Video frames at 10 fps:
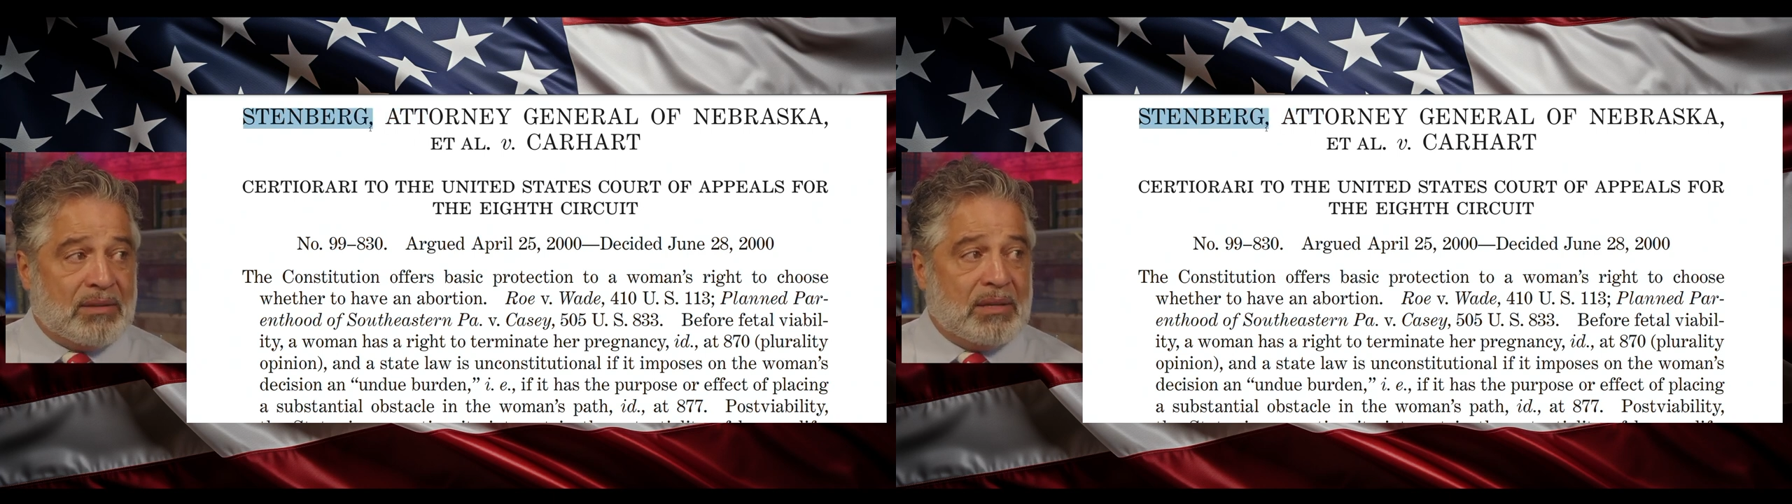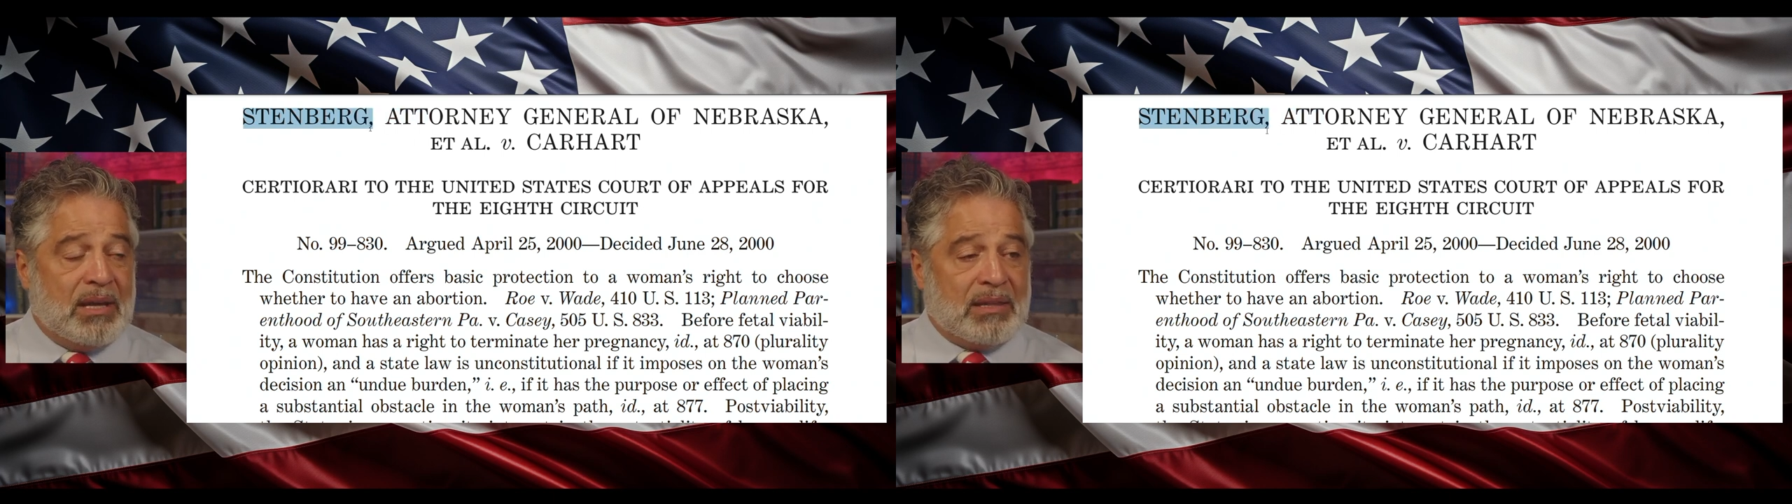
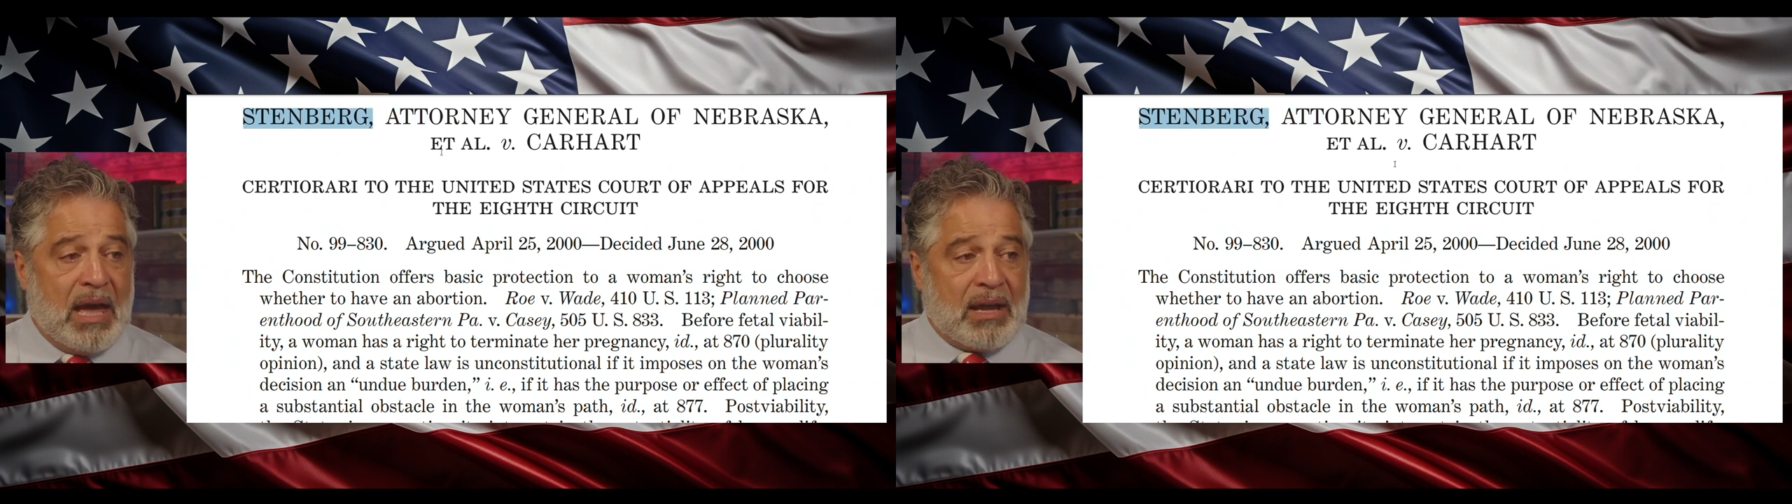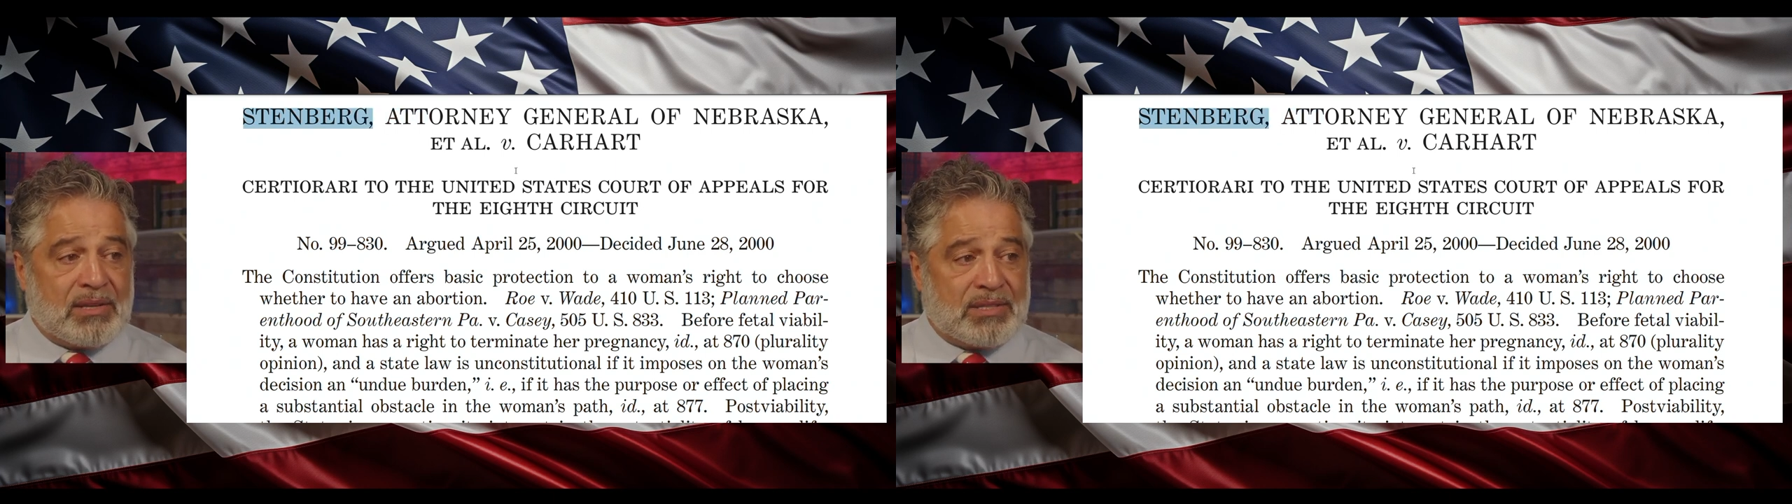in
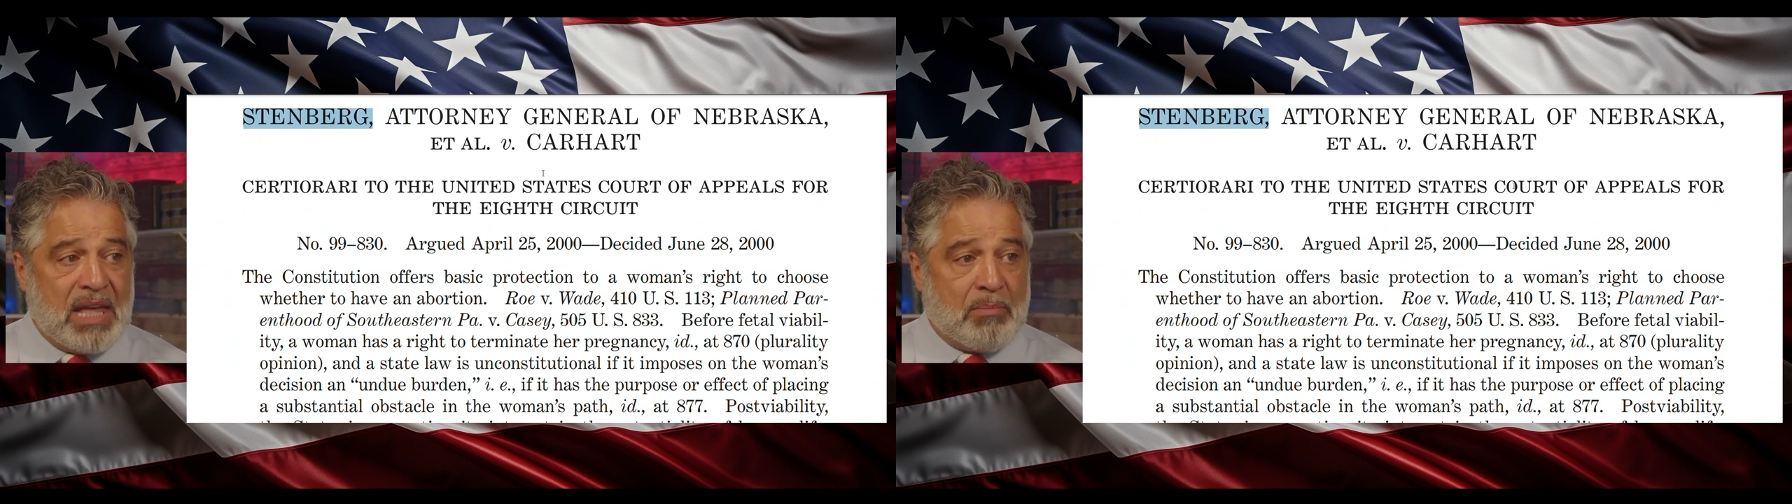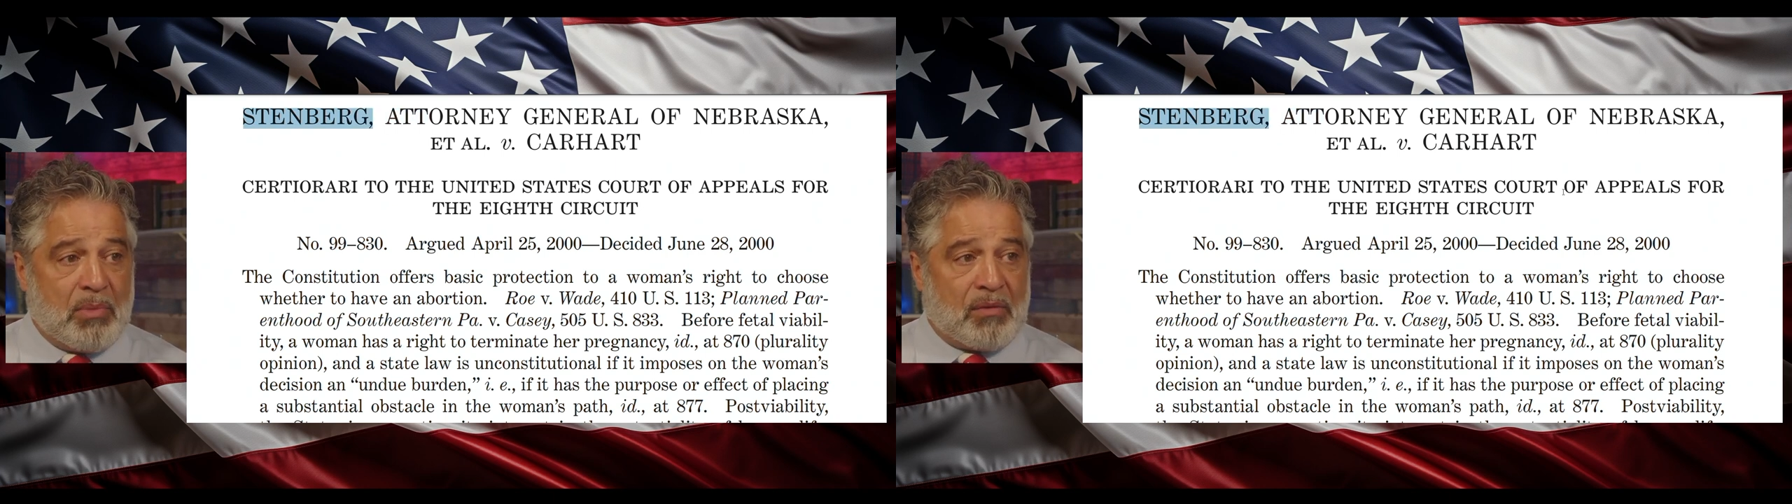like
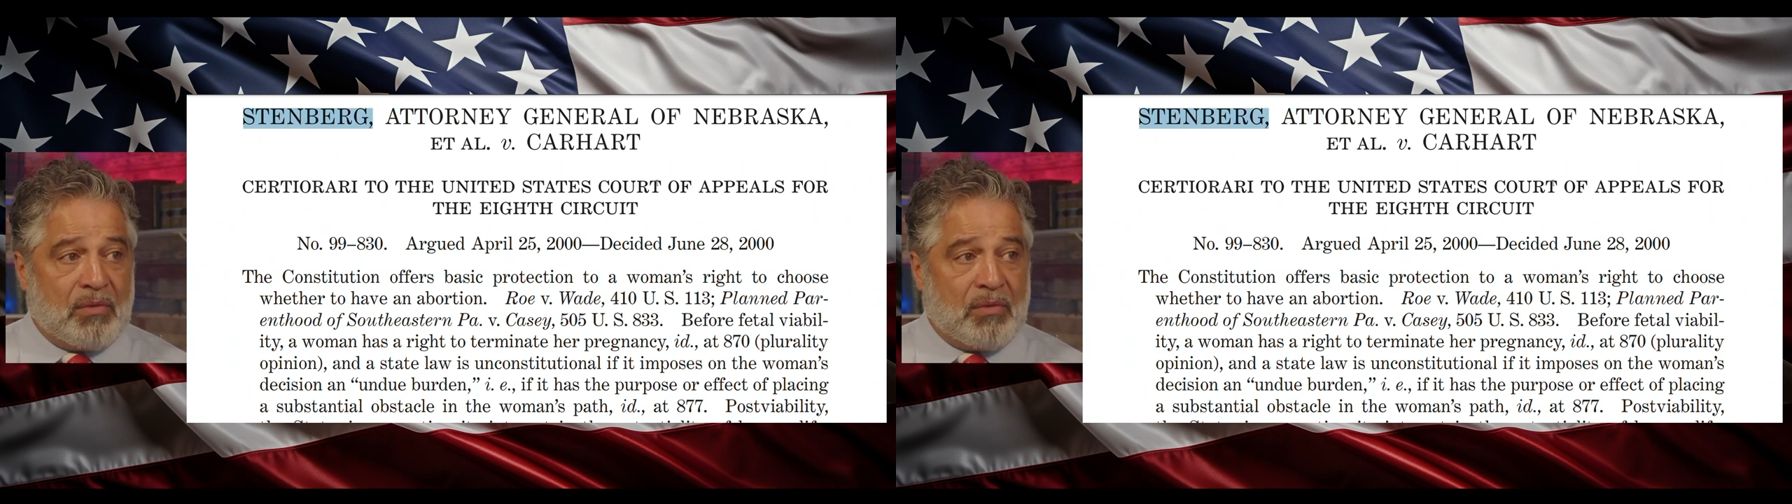Stenberg